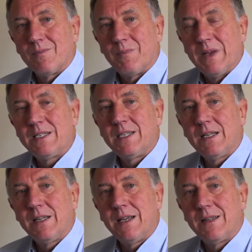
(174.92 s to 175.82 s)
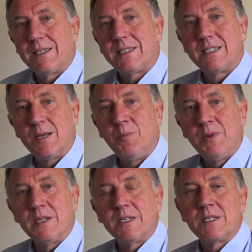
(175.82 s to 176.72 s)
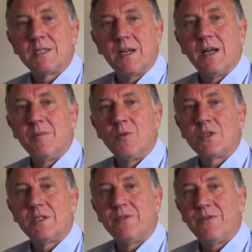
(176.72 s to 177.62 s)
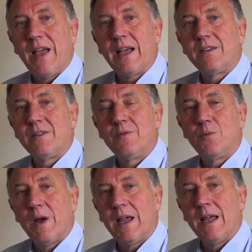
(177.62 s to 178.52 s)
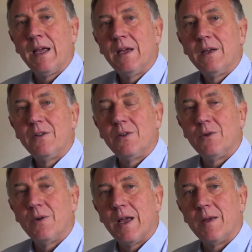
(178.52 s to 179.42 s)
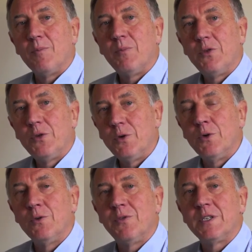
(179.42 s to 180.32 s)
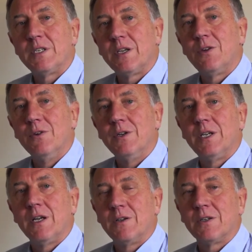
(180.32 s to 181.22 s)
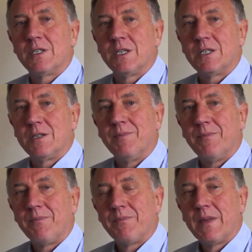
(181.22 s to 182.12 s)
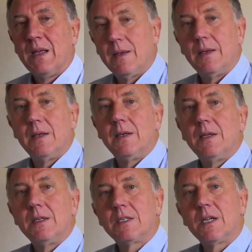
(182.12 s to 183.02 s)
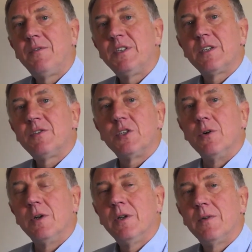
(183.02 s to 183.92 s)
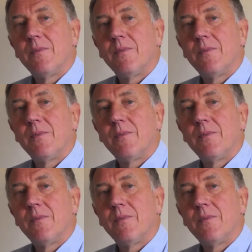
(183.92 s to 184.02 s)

basically the simplest and most effective way to improve the security in your system. Surveys have shown